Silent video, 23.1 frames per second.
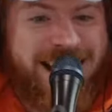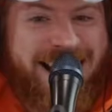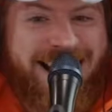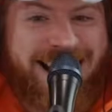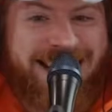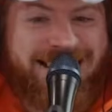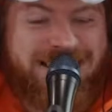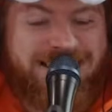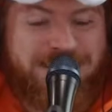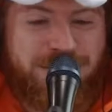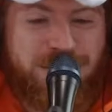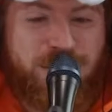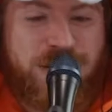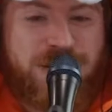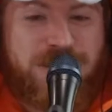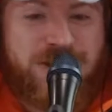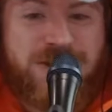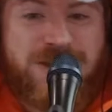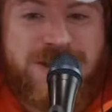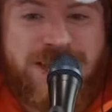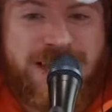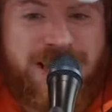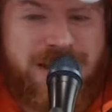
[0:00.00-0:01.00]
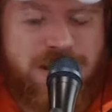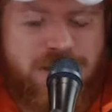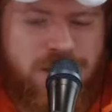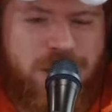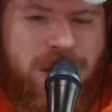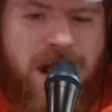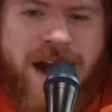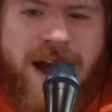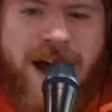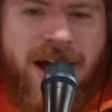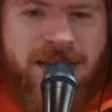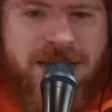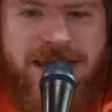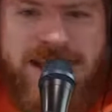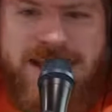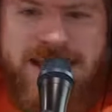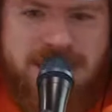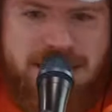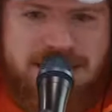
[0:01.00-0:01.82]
And when you say like